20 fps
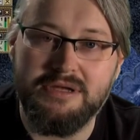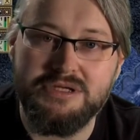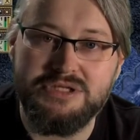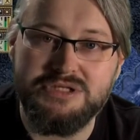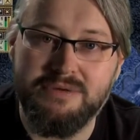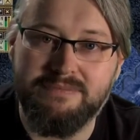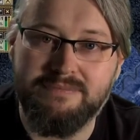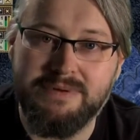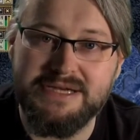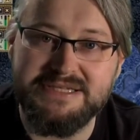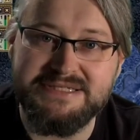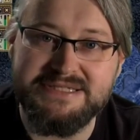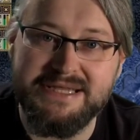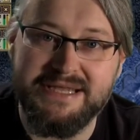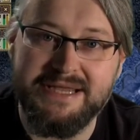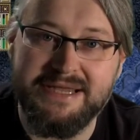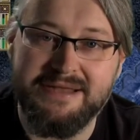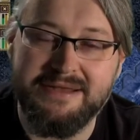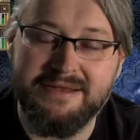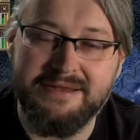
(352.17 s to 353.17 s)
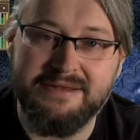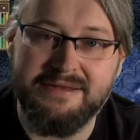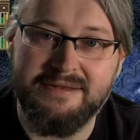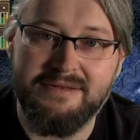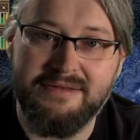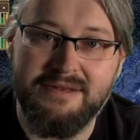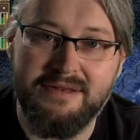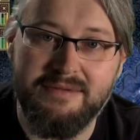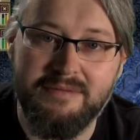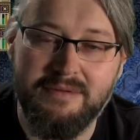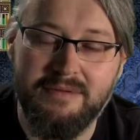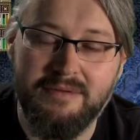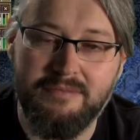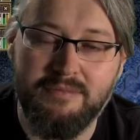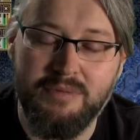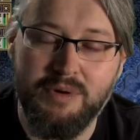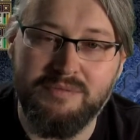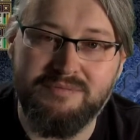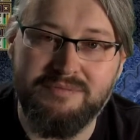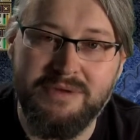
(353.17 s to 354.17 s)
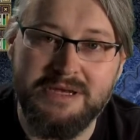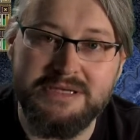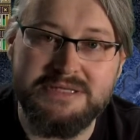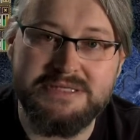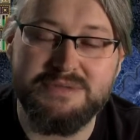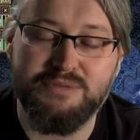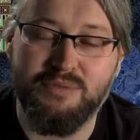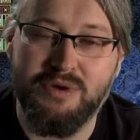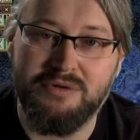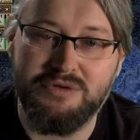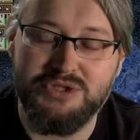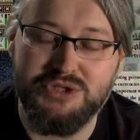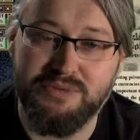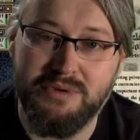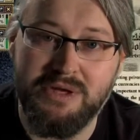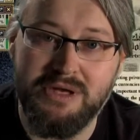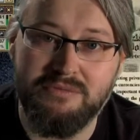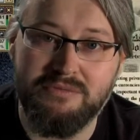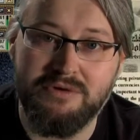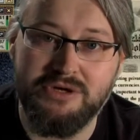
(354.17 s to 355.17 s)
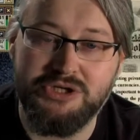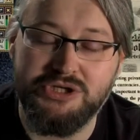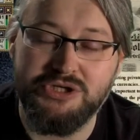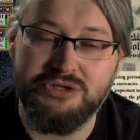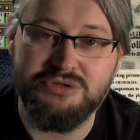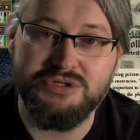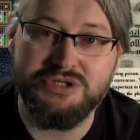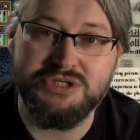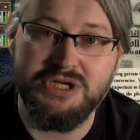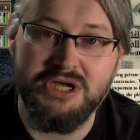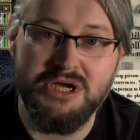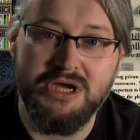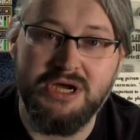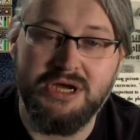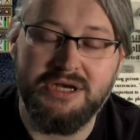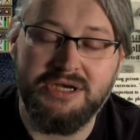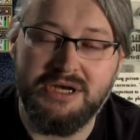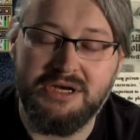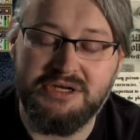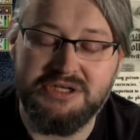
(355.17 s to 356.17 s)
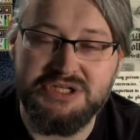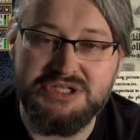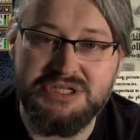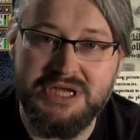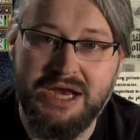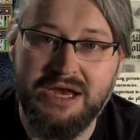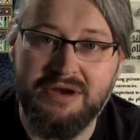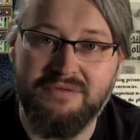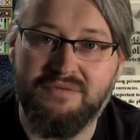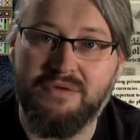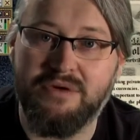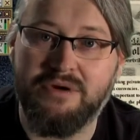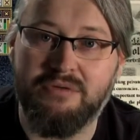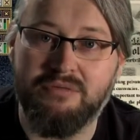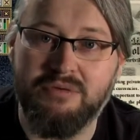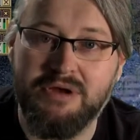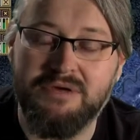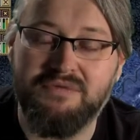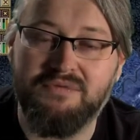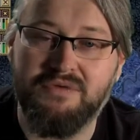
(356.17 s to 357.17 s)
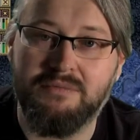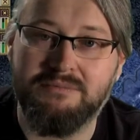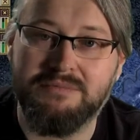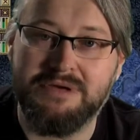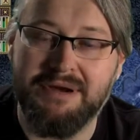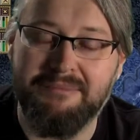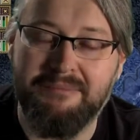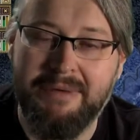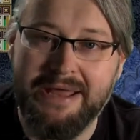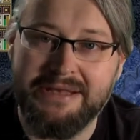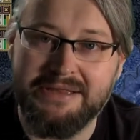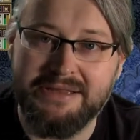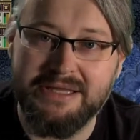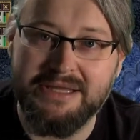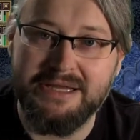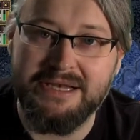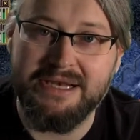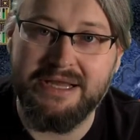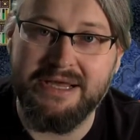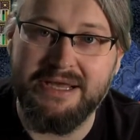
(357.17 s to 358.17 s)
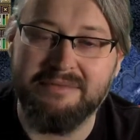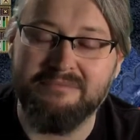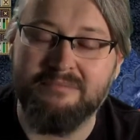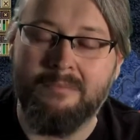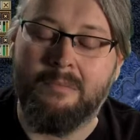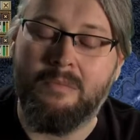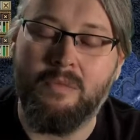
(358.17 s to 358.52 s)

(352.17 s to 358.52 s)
suppressing the movements, which will reduce their desire for the reform dramatically,